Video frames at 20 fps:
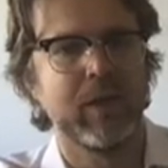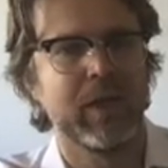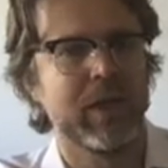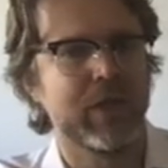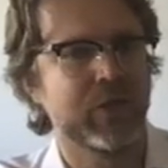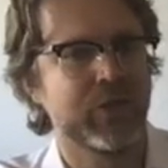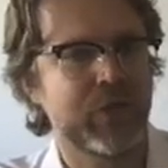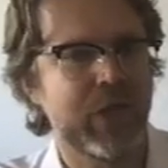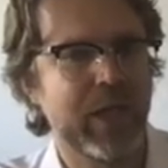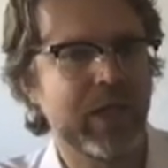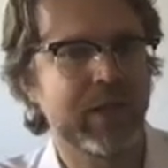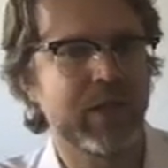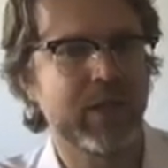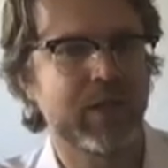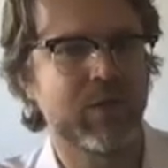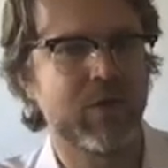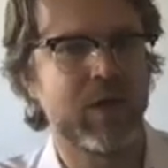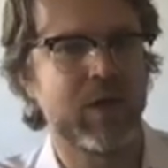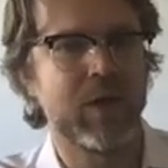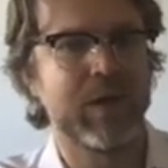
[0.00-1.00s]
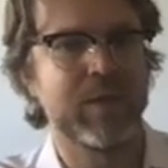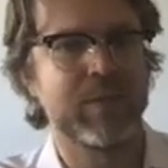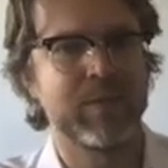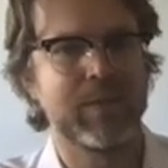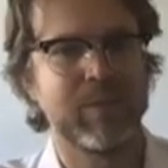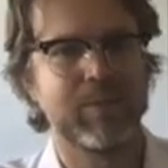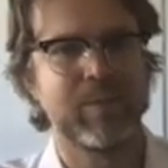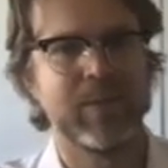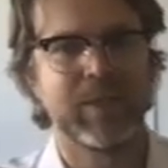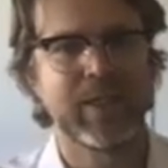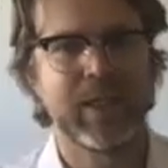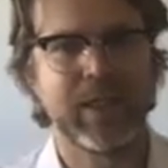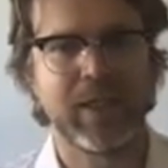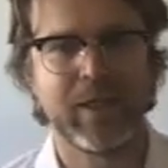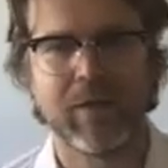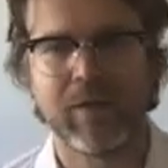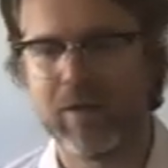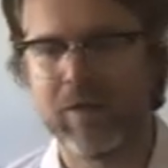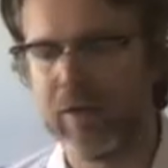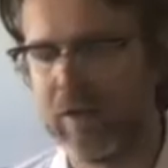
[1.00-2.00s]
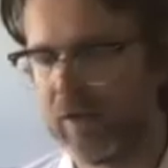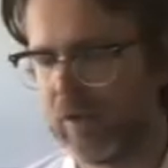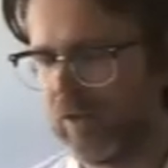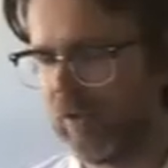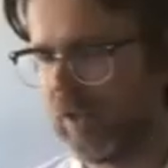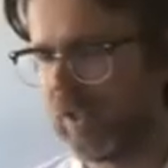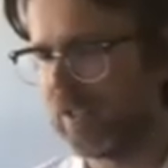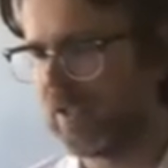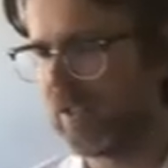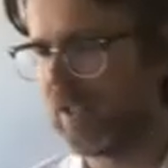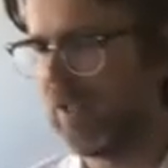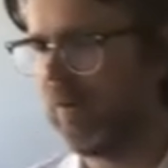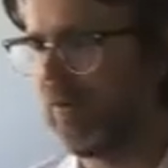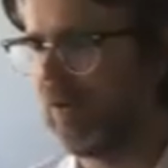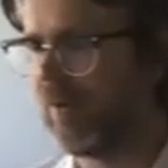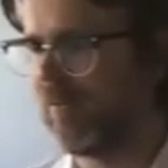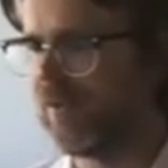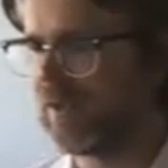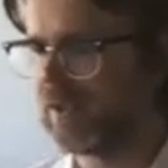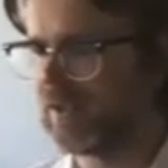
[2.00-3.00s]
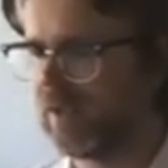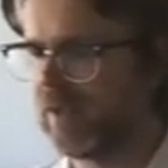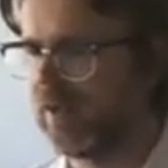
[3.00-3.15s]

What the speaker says: Gender crimes in particular are a good example of this and an